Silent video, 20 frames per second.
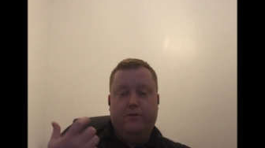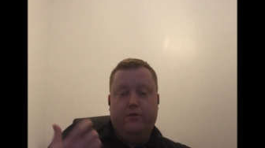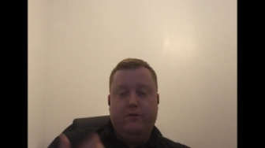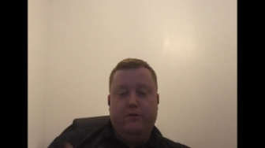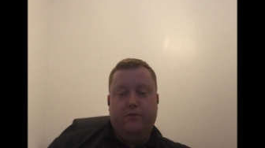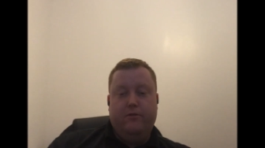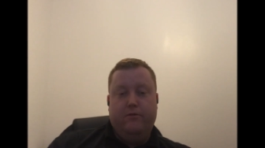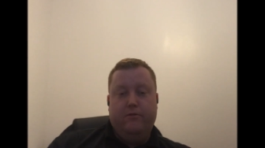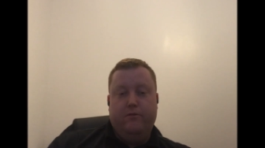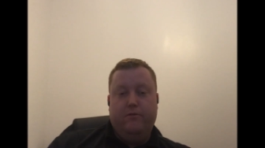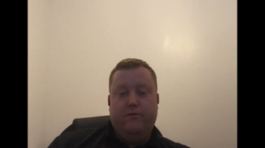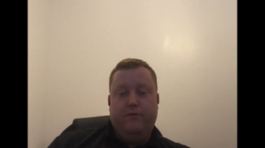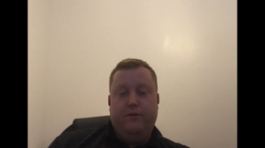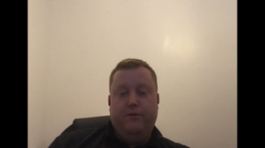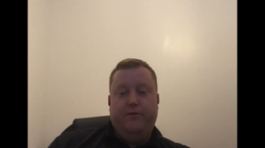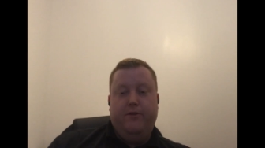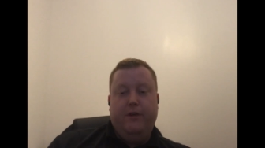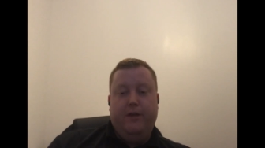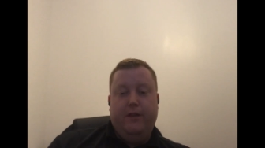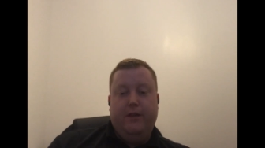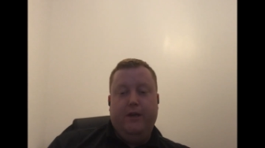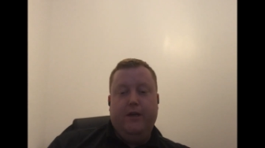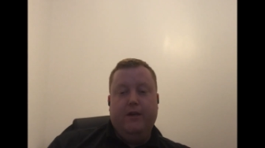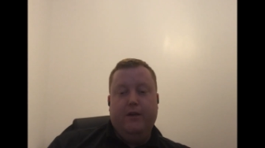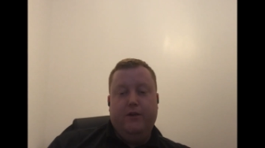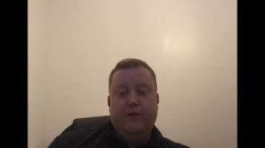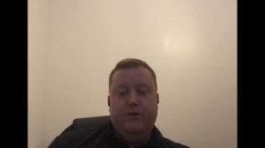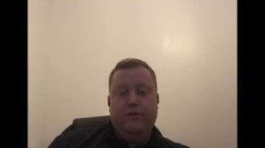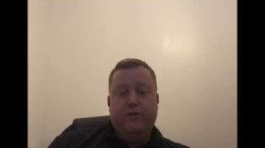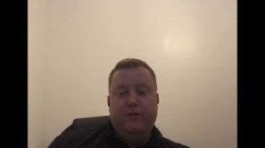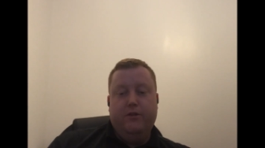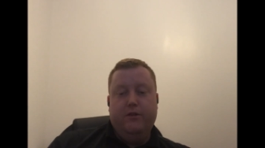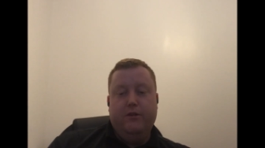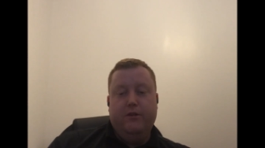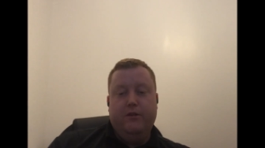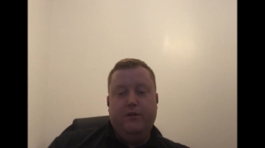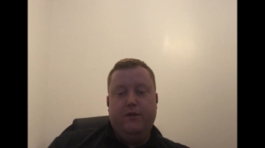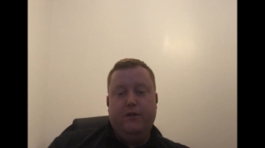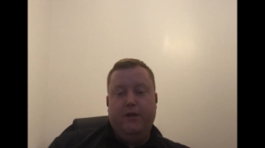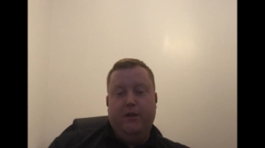to defeat the English,
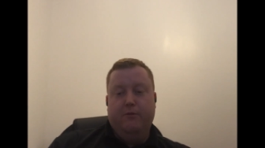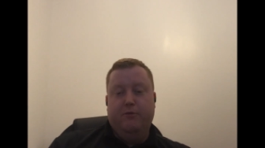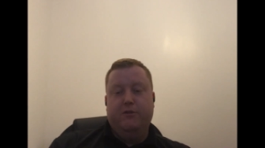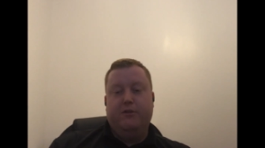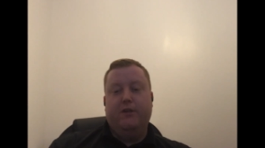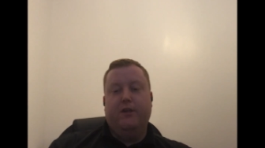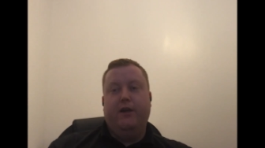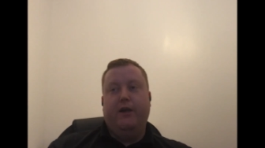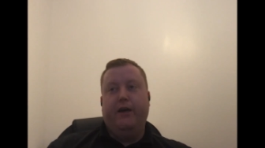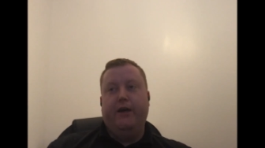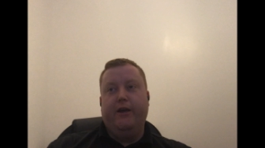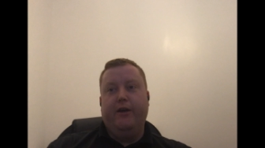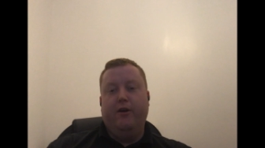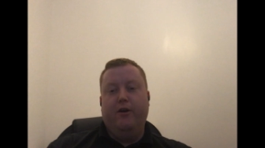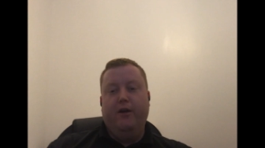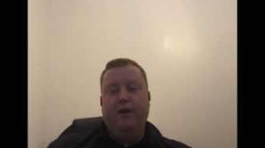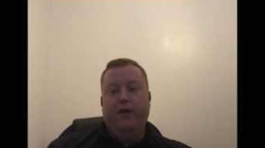it wasn't like,